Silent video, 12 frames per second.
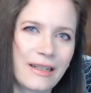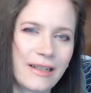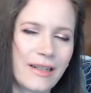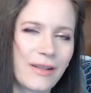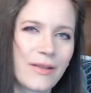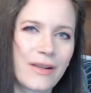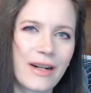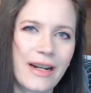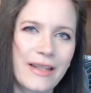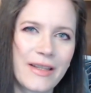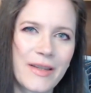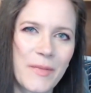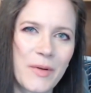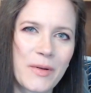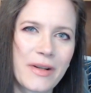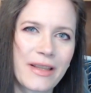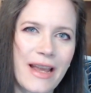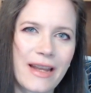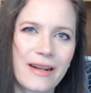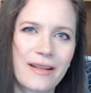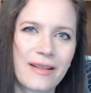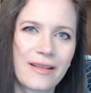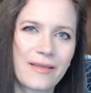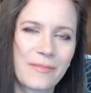don't try and smooch that
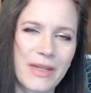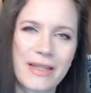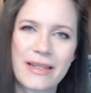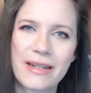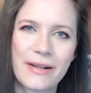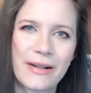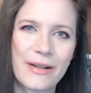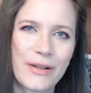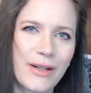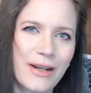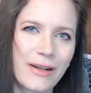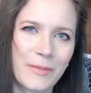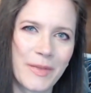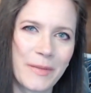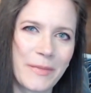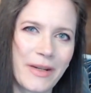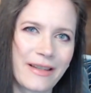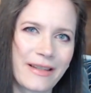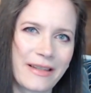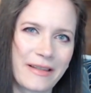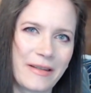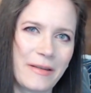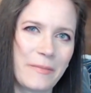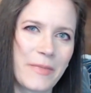mysterious gentleman because
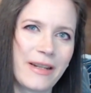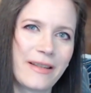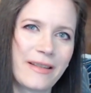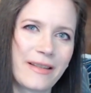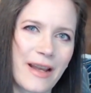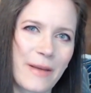he might stab